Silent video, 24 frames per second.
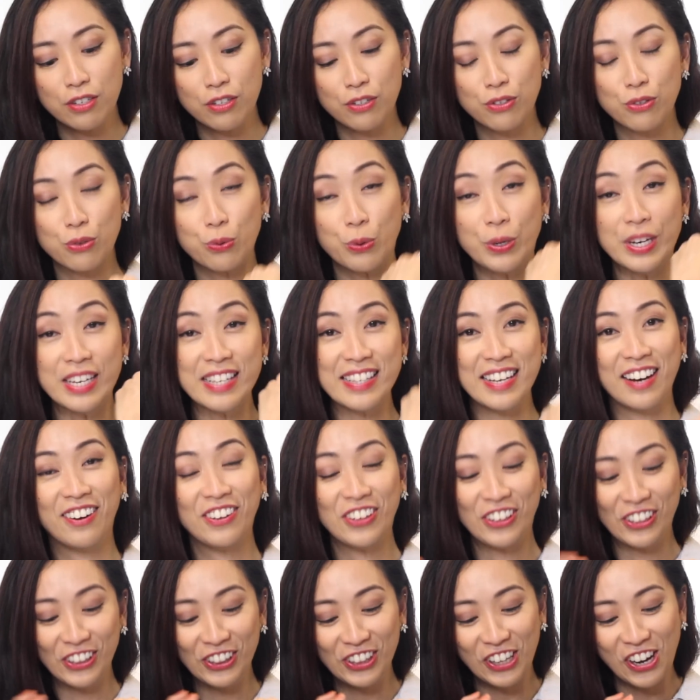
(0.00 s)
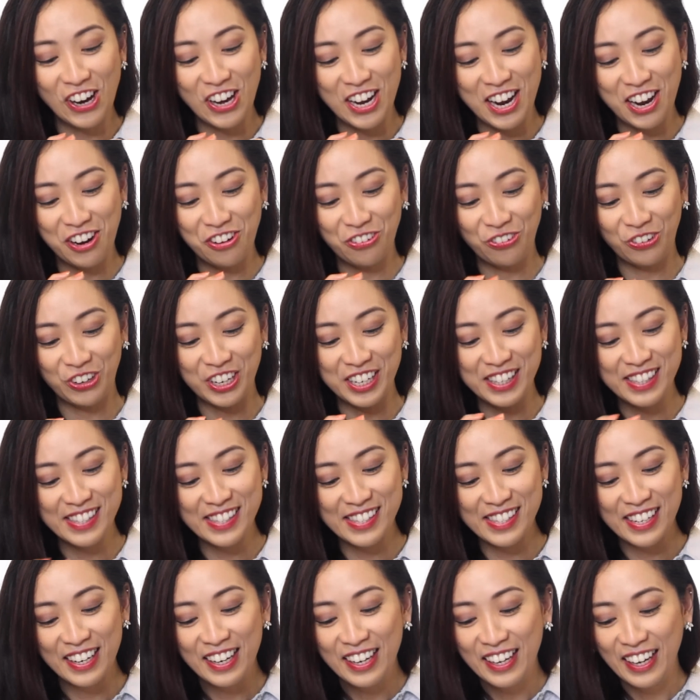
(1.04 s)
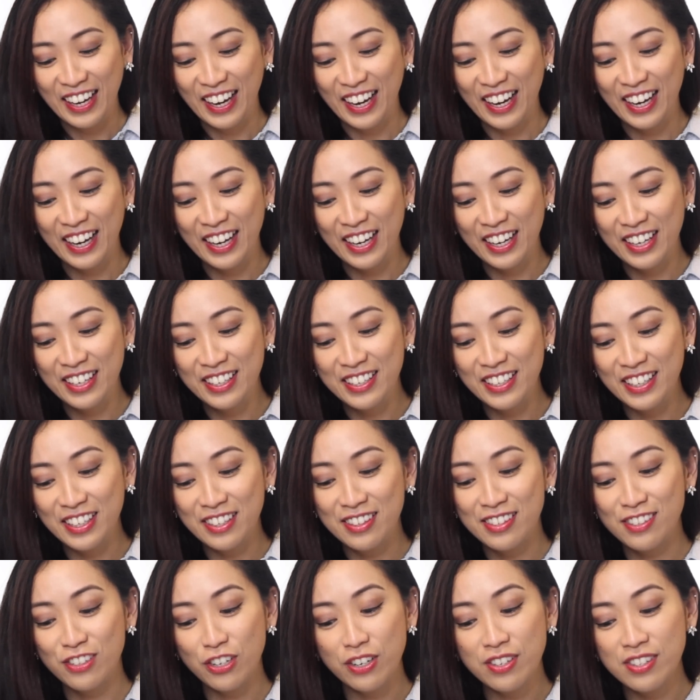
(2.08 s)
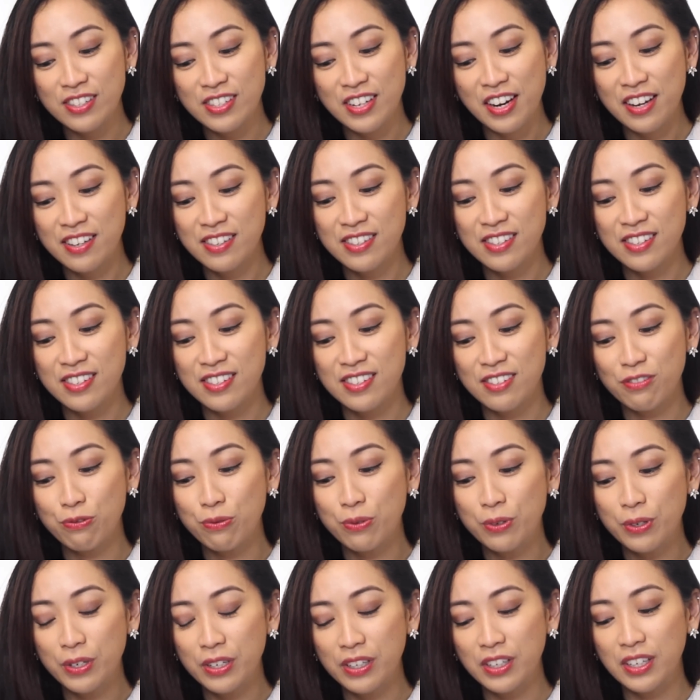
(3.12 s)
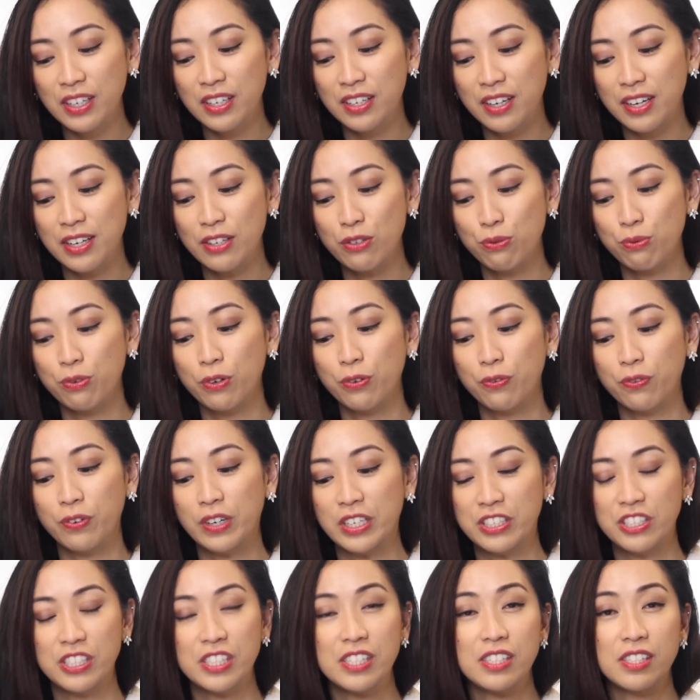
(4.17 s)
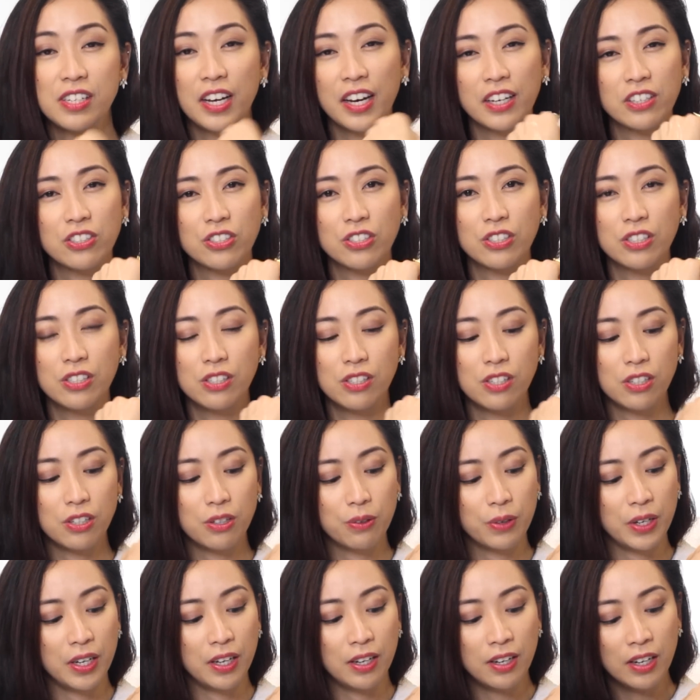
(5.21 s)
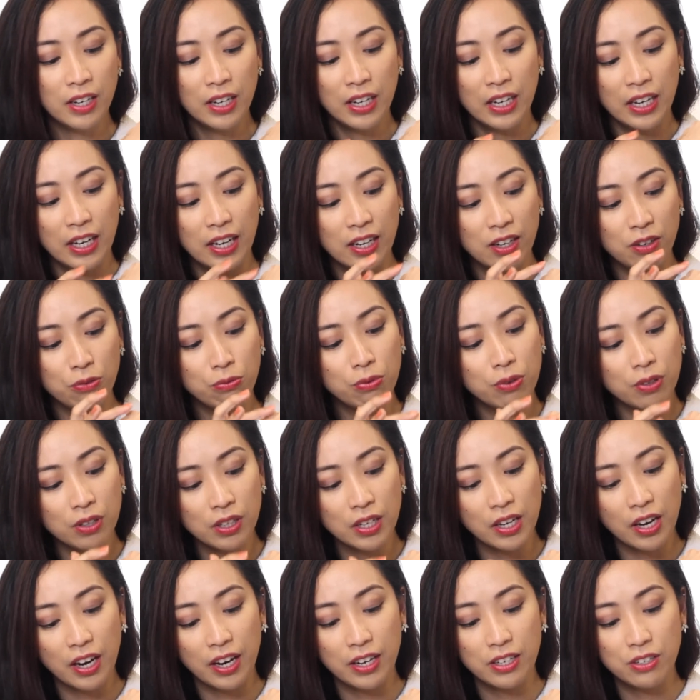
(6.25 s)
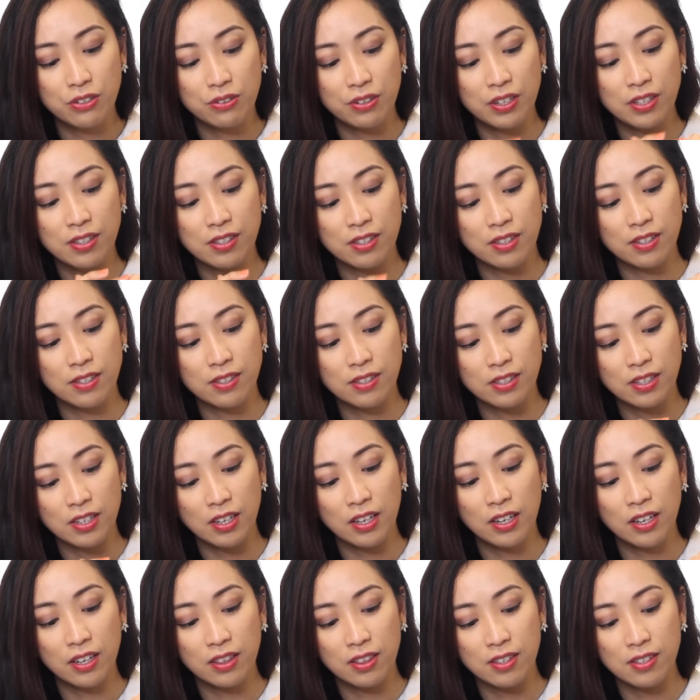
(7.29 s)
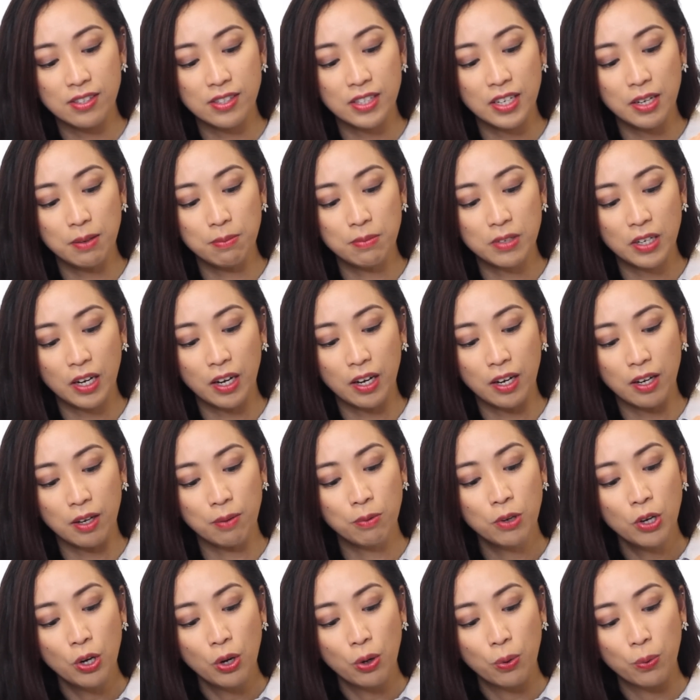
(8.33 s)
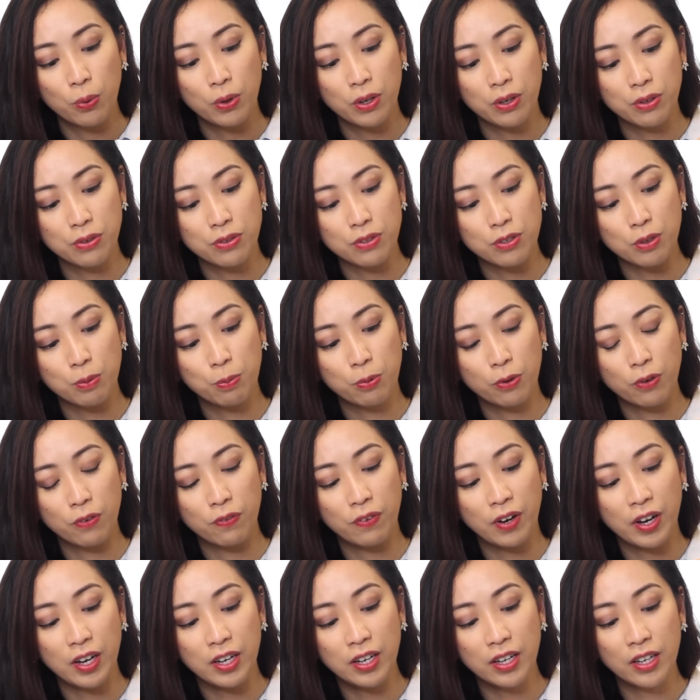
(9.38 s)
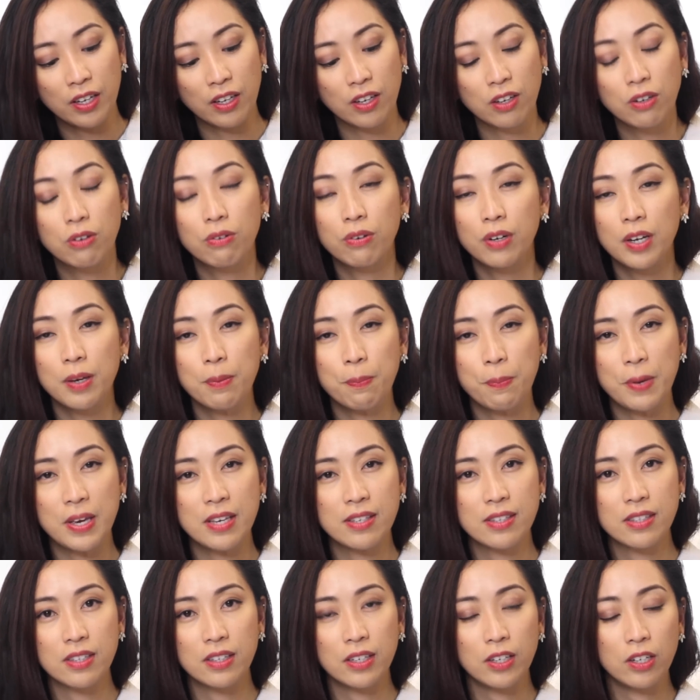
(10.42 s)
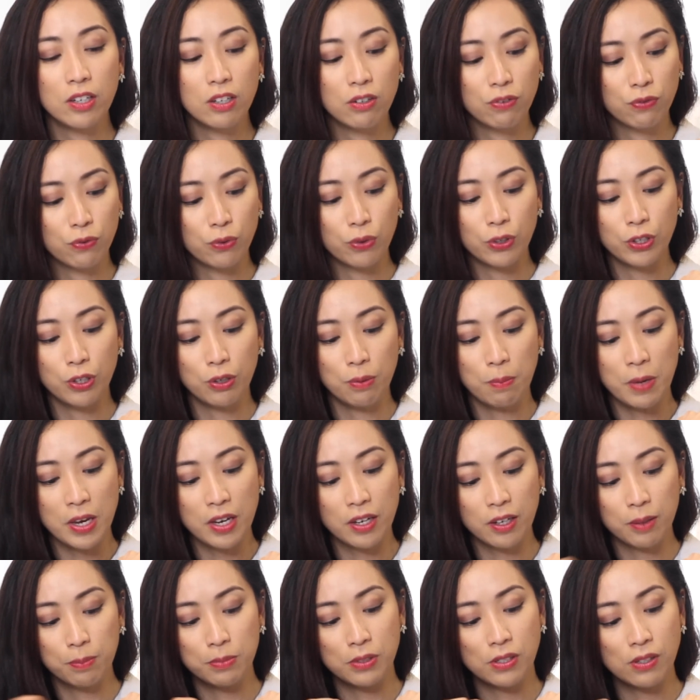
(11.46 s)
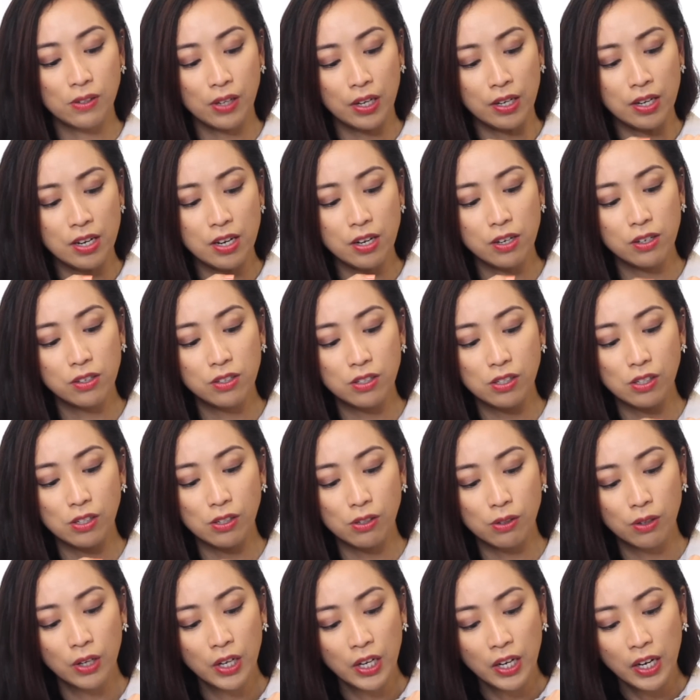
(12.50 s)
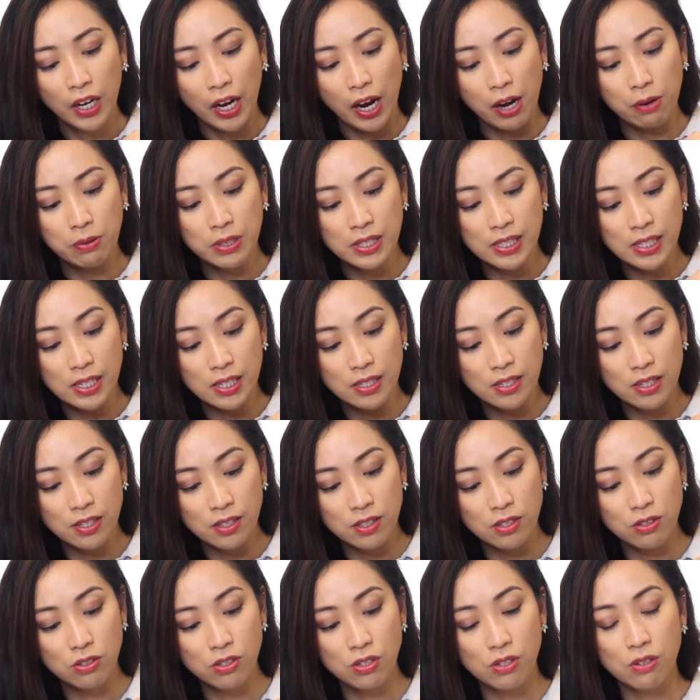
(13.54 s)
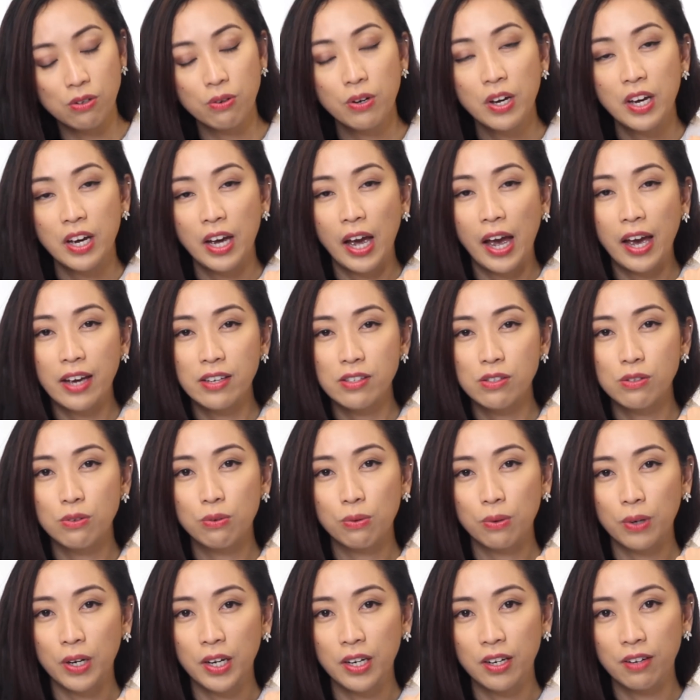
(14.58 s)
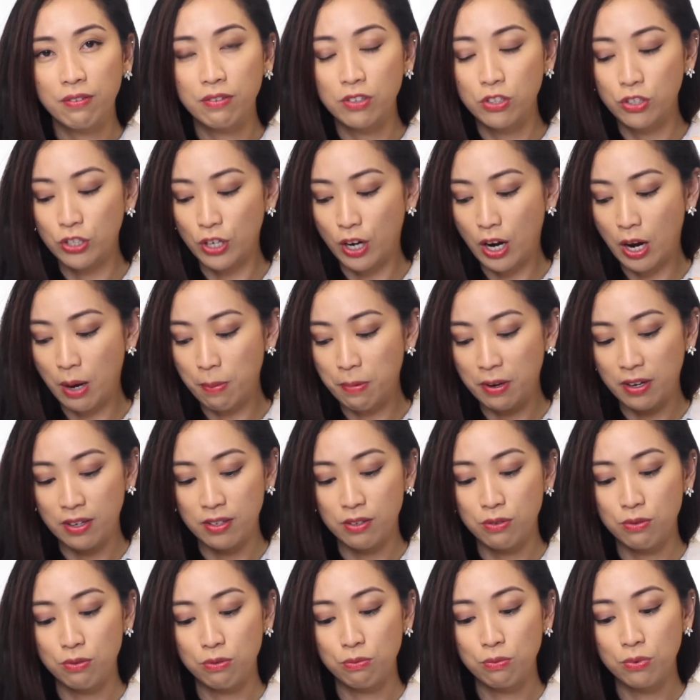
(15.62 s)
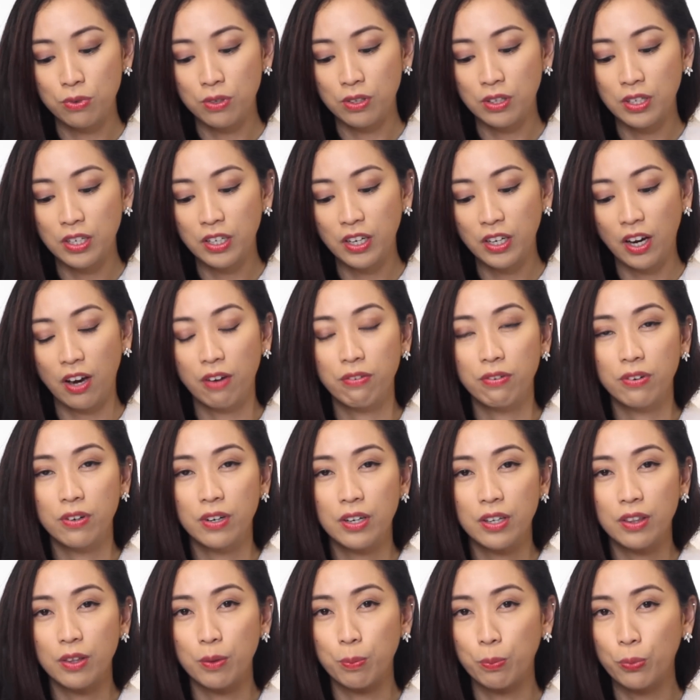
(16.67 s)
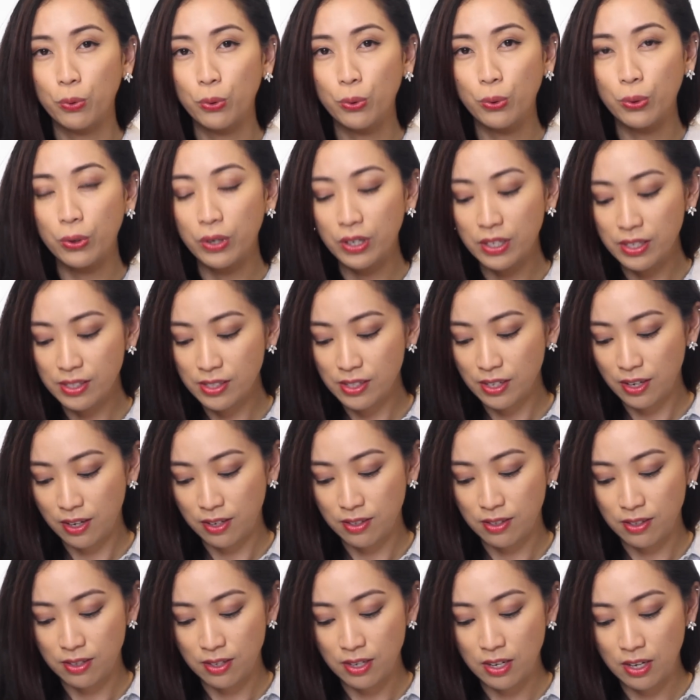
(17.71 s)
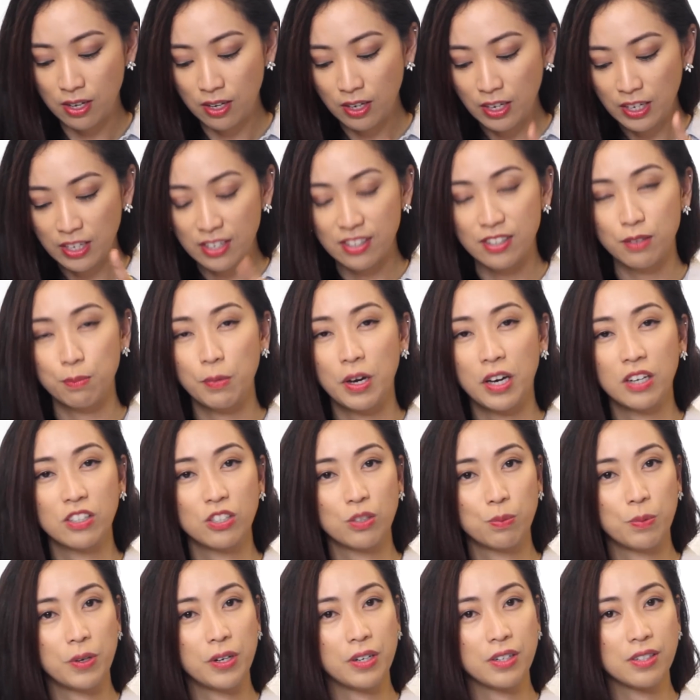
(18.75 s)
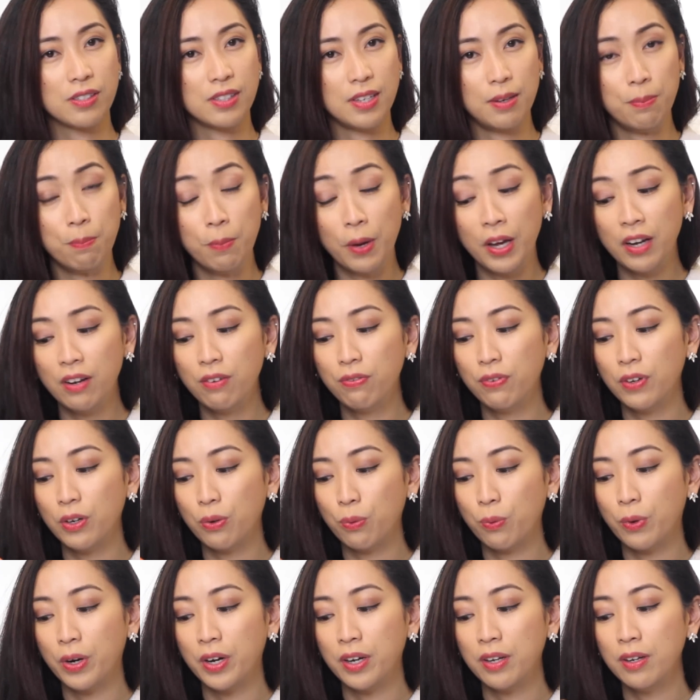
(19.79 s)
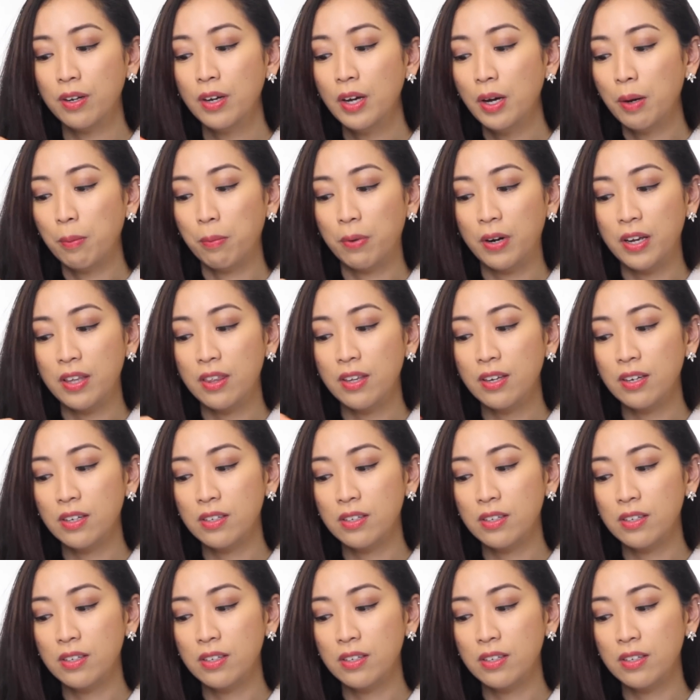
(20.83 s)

to squeeze out a lot at once, and it just has this really nice refreshing texture to it, and it really hydrates the skin at the same time while also providing a great base layer for your makeup to adhere to. I would say it doesn't do as great of a job as really covering the pores as the Smashbox and Benefit one, but I think